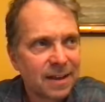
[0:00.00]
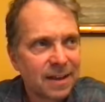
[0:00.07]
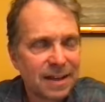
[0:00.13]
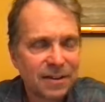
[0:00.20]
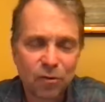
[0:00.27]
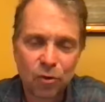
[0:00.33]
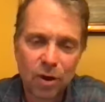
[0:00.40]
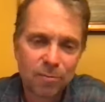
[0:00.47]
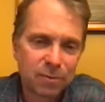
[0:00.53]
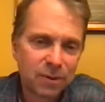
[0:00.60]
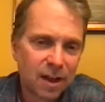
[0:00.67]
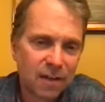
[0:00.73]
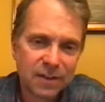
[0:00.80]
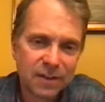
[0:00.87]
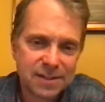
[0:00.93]
I grew up
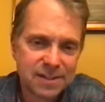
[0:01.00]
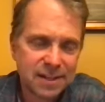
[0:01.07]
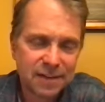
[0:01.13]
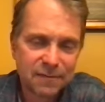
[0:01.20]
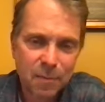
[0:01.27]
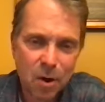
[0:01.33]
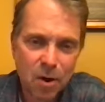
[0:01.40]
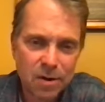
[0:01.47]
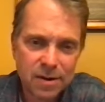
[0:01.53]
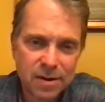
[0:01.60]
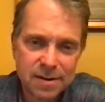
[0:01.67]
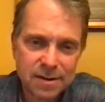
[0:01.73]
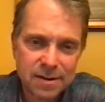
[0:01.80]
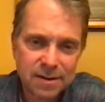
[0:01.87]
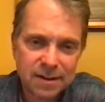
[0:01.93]
loving Steve
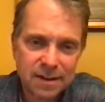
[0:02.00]
Martin.